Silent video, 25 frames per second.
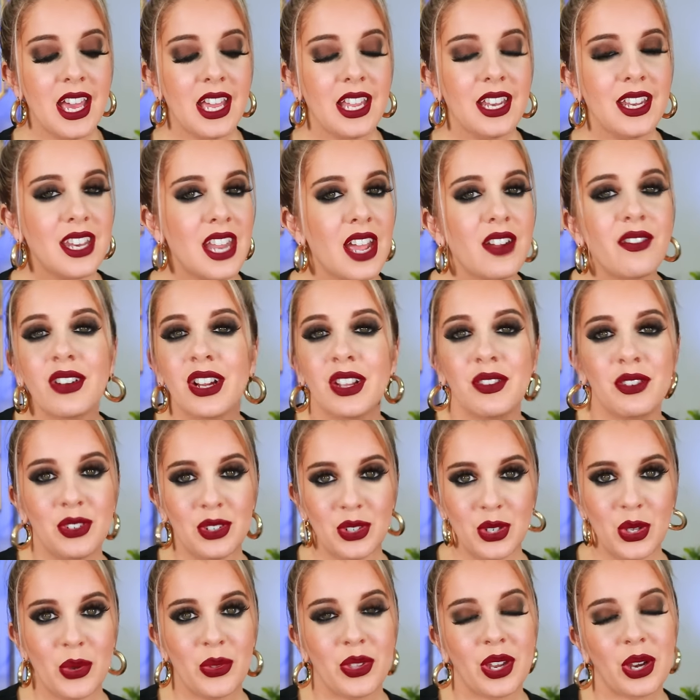never even
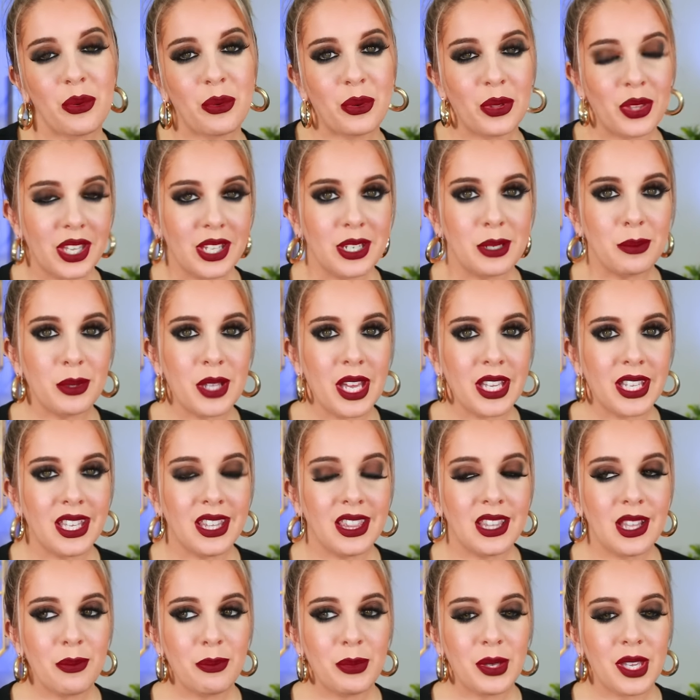knew that I really ended up
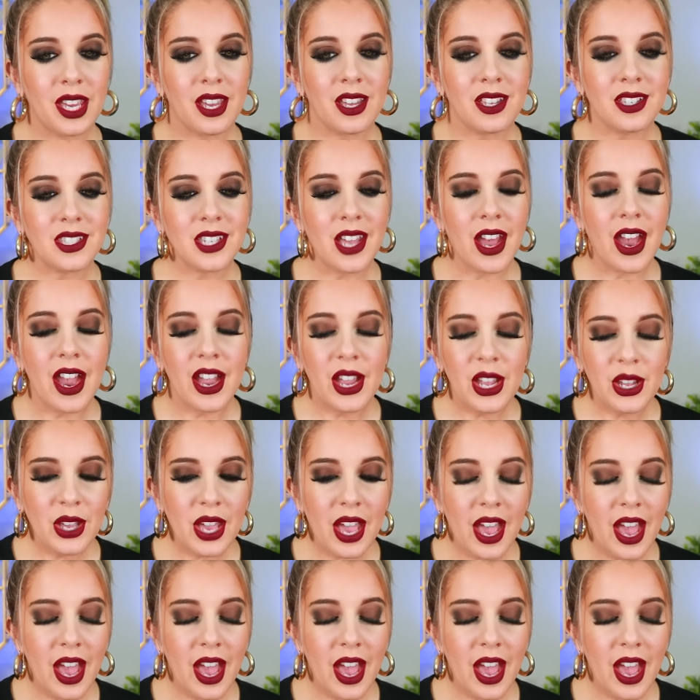liking them because I